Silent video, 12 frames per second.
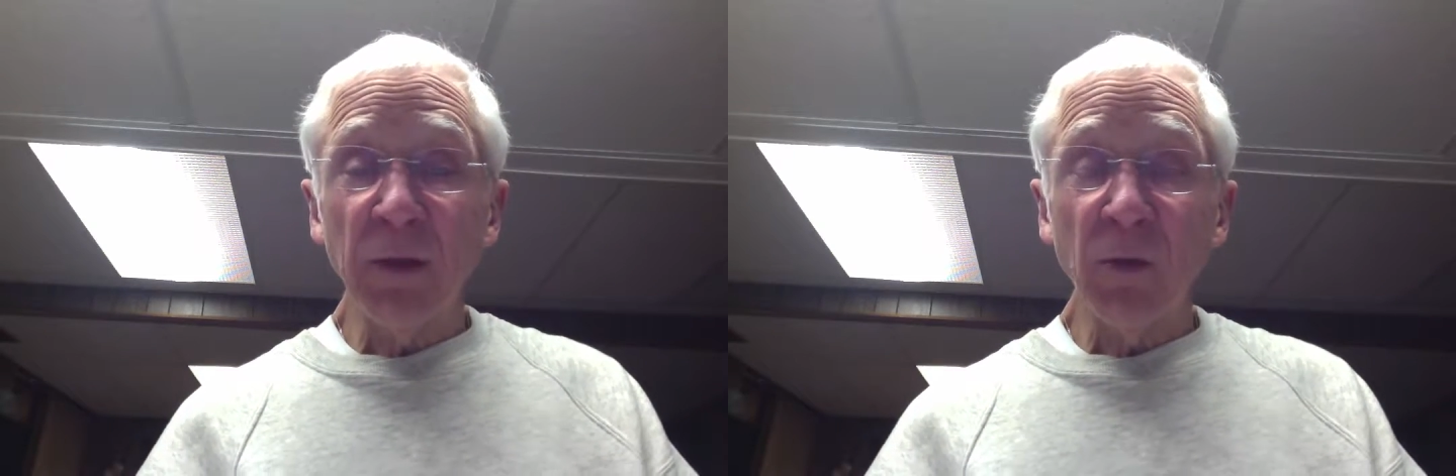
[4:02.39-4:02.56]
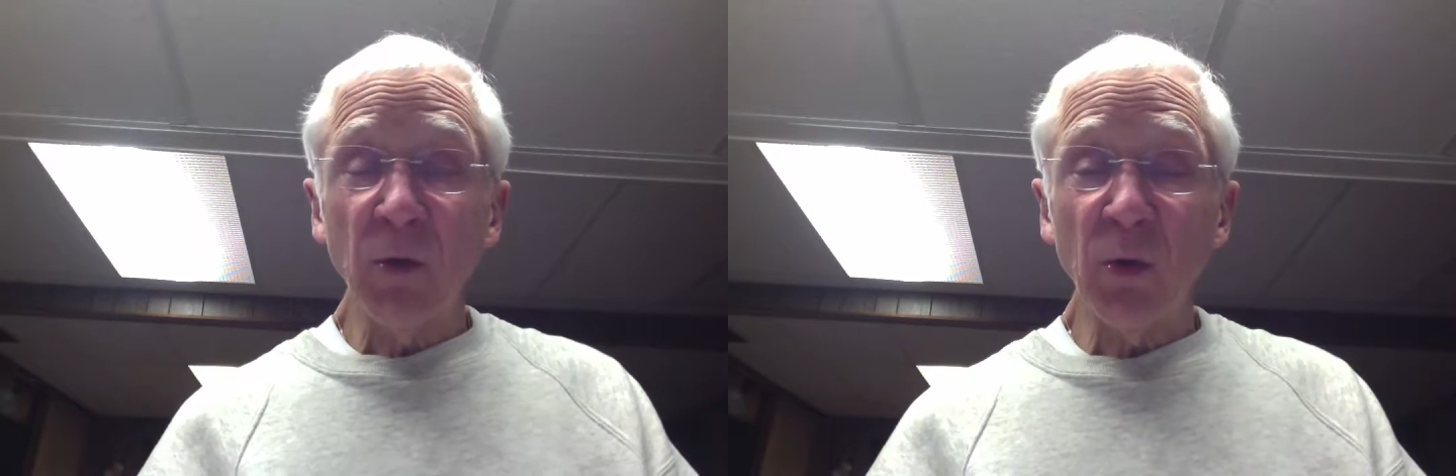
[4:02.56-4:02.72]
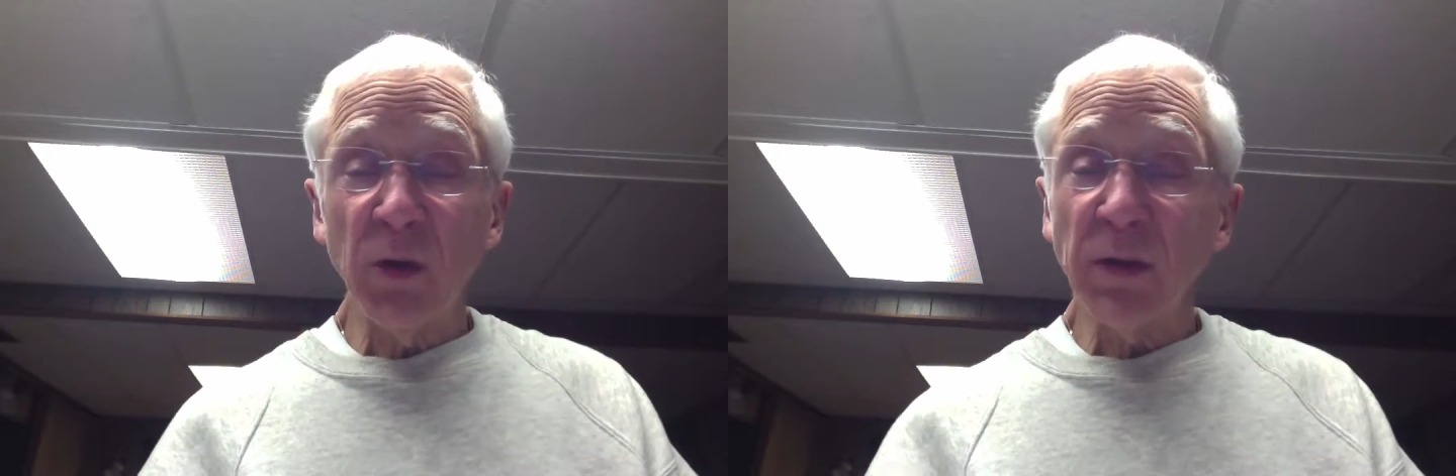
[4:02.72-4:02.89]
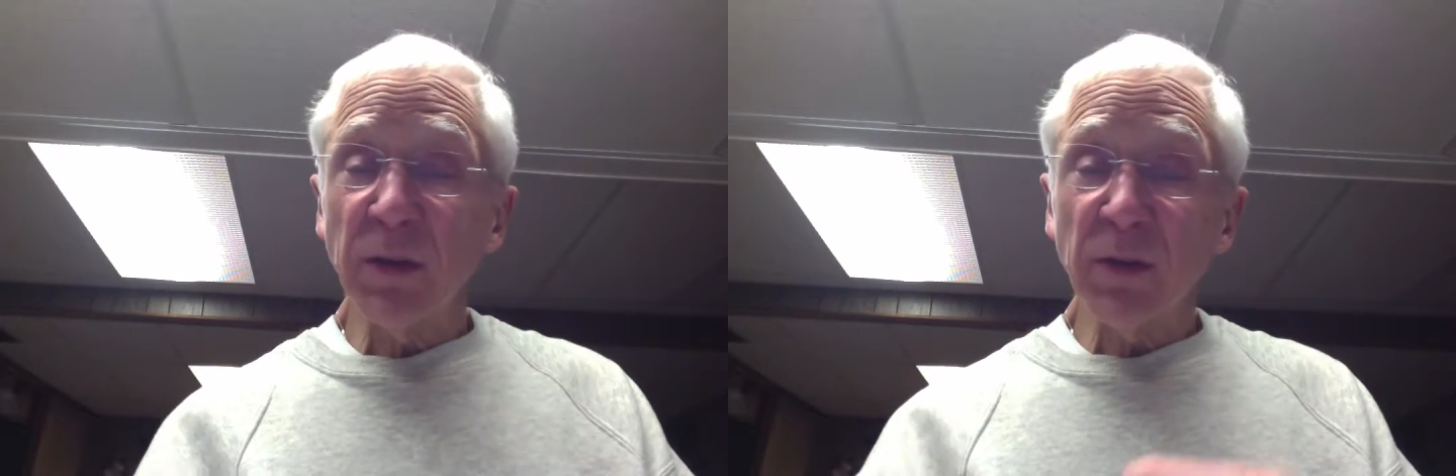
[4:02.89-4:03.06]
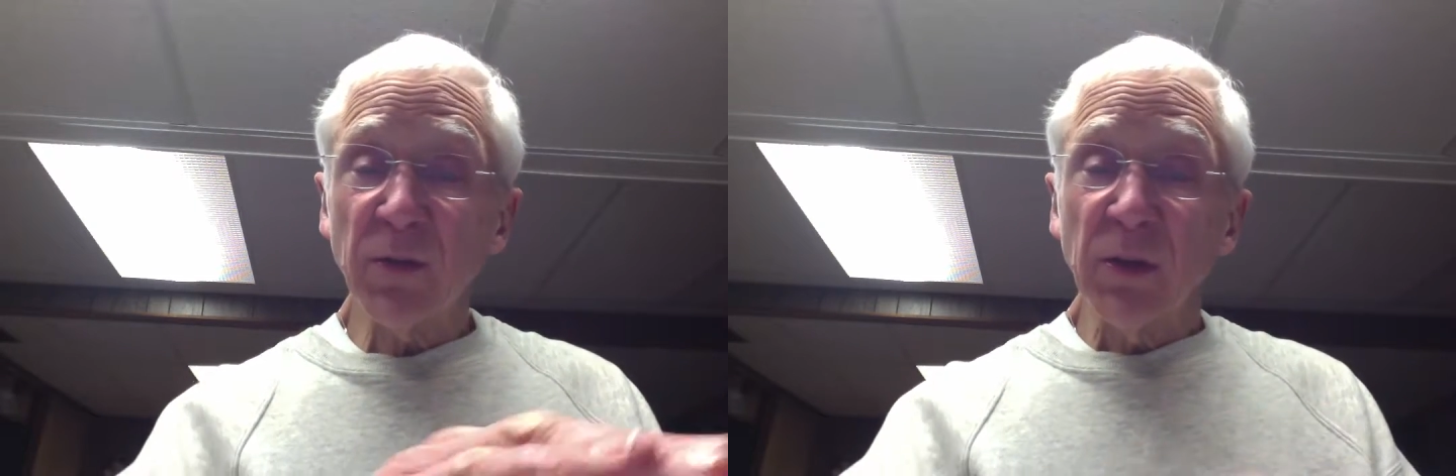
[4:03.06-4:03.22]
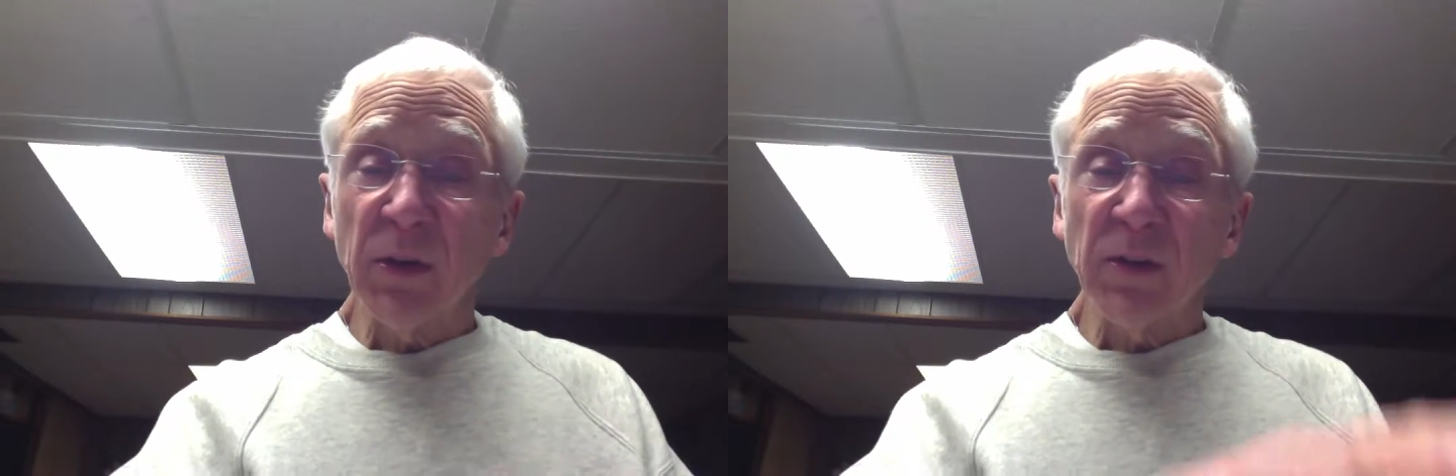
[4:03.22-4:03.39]
Or,
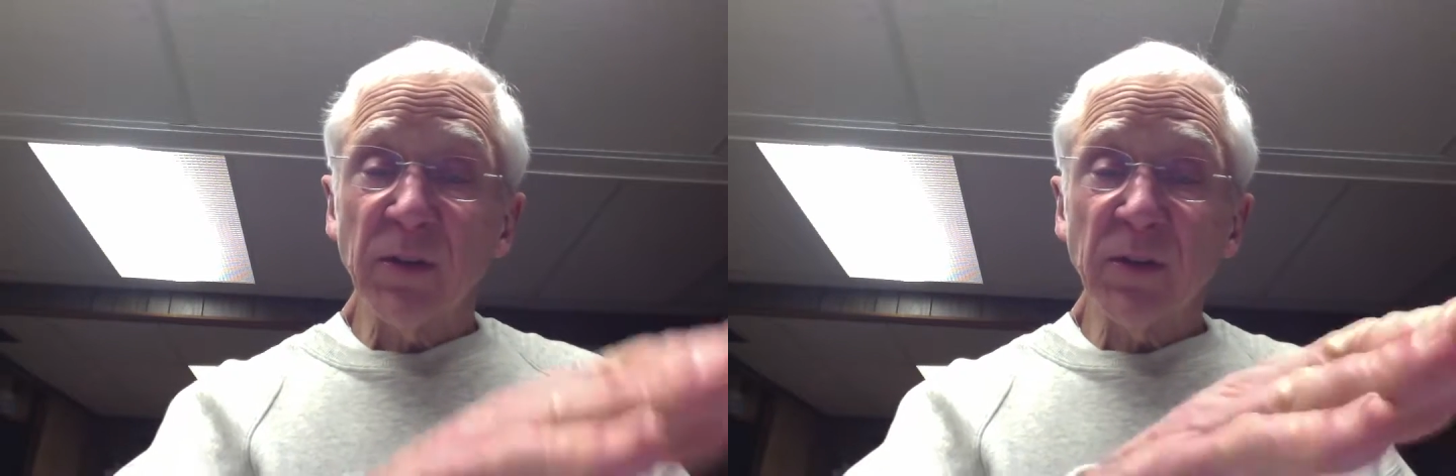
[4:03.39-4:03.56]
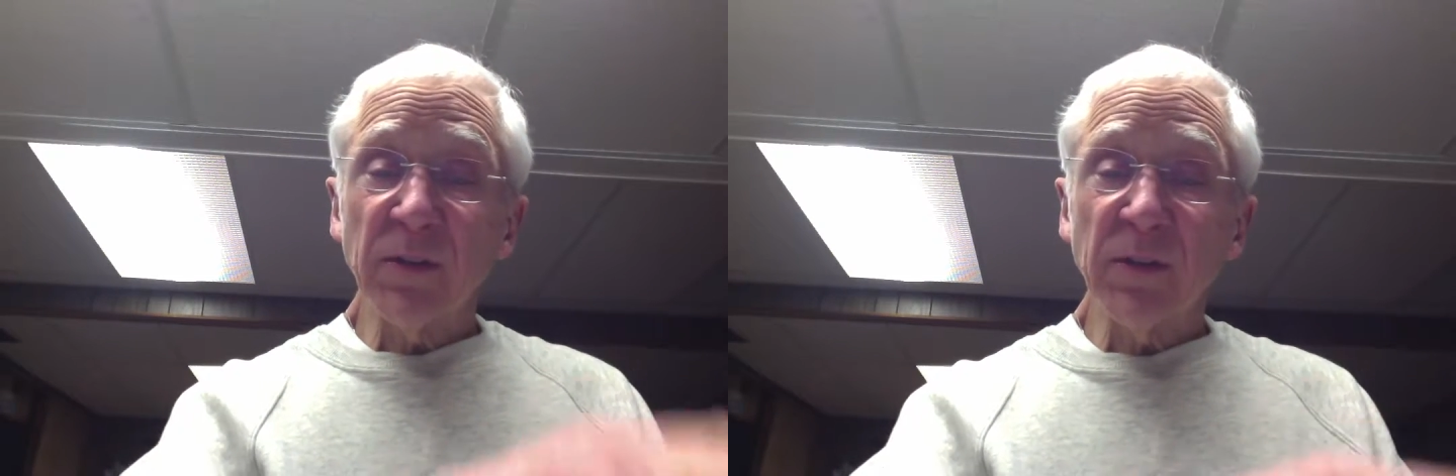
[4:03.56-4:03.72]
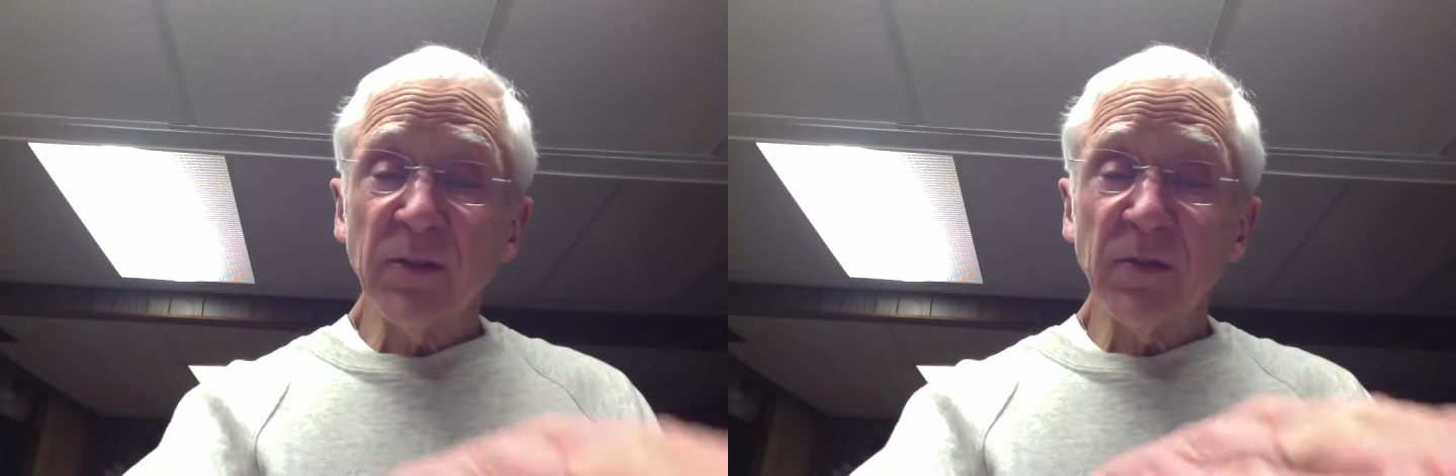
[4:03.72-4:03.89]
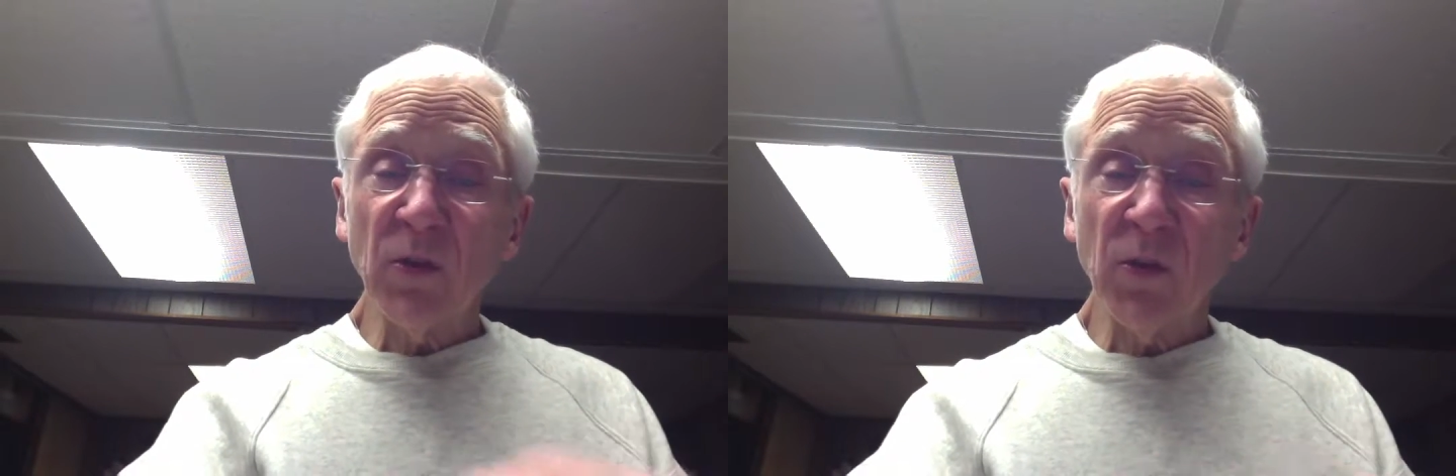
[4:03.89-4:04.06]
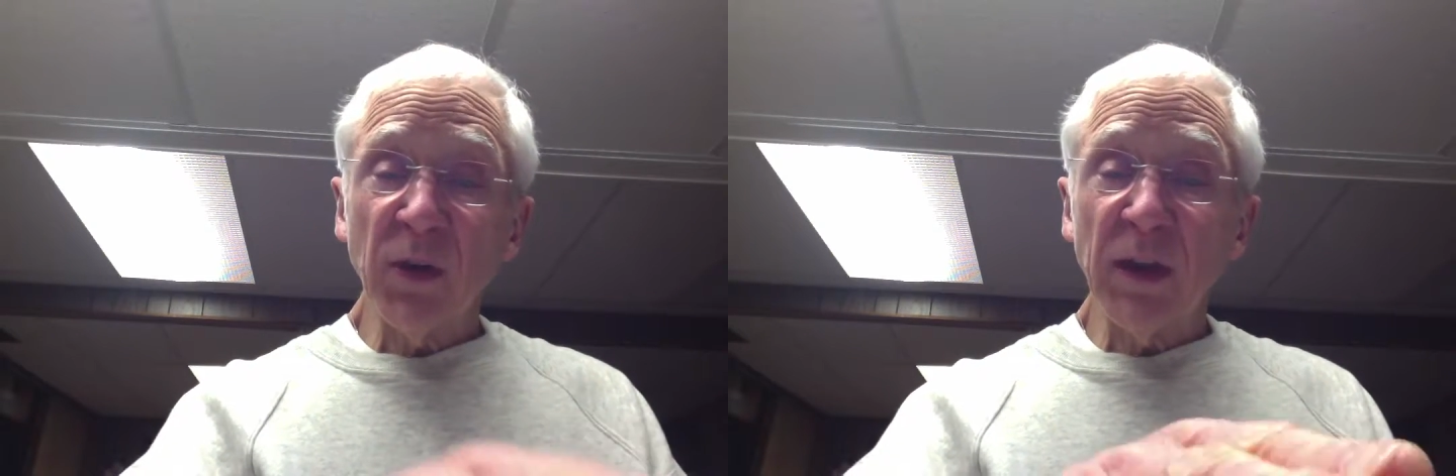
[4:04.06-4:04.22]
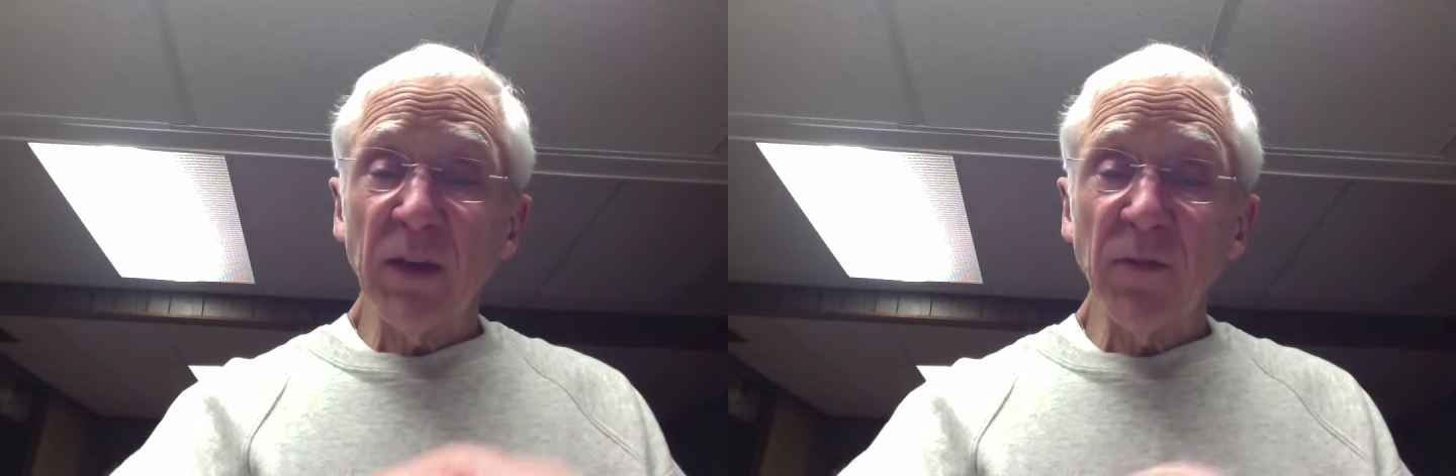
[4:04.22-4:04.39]
does this
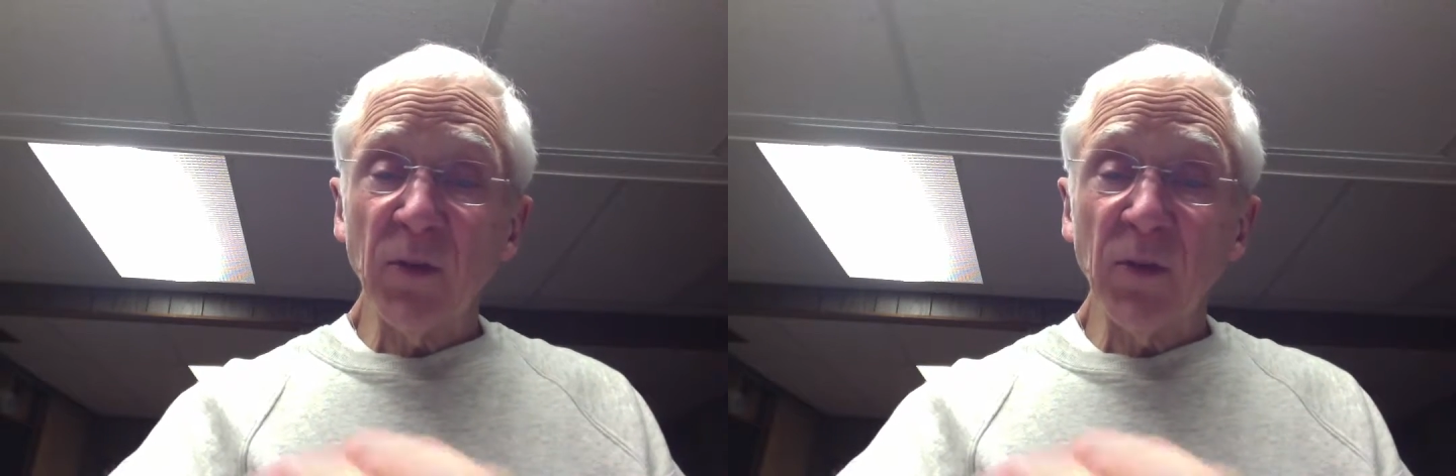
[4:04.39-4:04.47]
story have a